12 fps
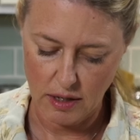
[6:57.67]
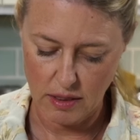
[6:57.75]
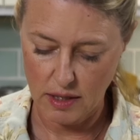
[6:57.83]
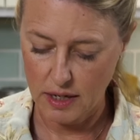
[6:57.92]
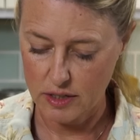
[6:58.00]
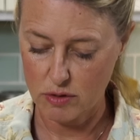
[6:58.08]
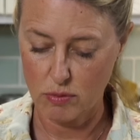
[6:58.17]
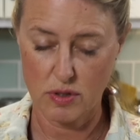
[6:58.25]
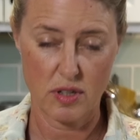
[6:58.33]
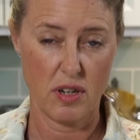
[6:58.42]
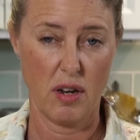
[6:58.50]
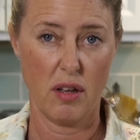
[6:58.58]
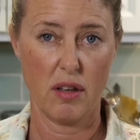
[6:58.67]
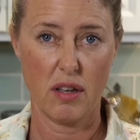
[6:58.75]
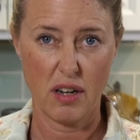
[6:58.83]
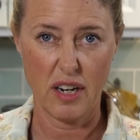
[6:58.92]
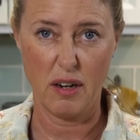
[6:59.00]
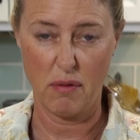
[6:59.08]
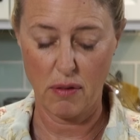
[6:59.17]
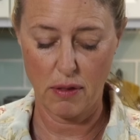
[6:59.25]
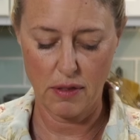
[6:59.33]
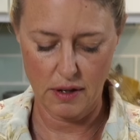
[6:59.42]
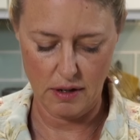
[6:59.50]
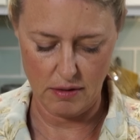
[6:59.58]
and that's what's going to kind of
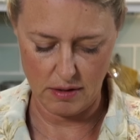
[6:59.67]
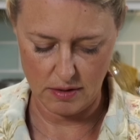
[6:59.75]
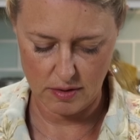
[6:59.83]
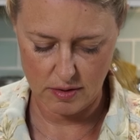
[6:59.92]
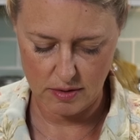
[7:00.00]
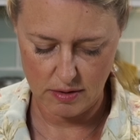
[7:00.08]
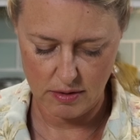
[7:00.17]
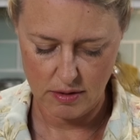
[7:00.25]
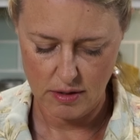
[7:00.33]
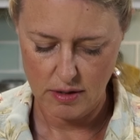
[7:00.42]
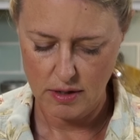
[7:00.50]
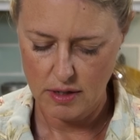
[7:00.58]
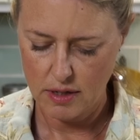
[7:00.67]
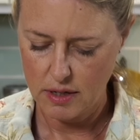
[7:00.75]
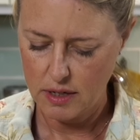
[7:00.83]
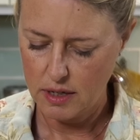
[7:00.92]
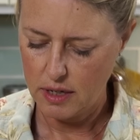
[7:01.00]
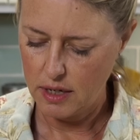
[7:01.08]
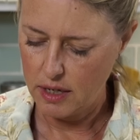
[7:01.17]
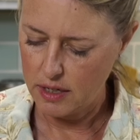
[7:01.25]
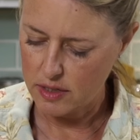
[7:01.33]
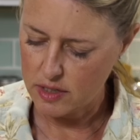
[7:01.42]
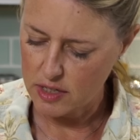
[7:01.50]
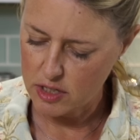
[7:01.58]
thicken this, and
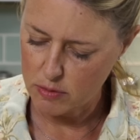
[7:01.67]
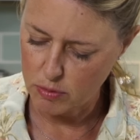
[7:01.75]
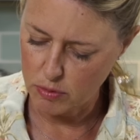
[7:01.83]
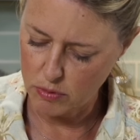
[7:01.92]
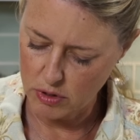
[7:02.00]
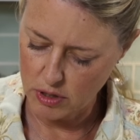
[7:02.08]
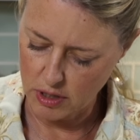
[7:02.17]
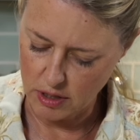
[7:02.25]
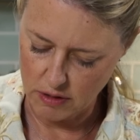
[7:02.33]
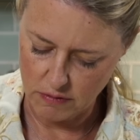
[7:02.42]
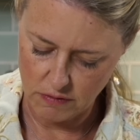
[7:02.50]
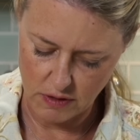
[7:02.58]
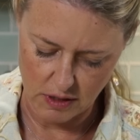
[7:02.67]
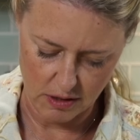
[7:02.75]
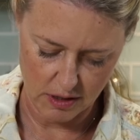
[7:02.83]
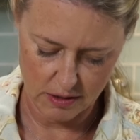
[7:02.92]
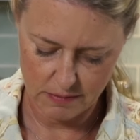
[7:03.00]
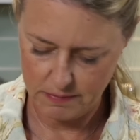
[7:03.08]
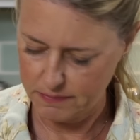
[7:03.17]
1 teaspoon of vanilla.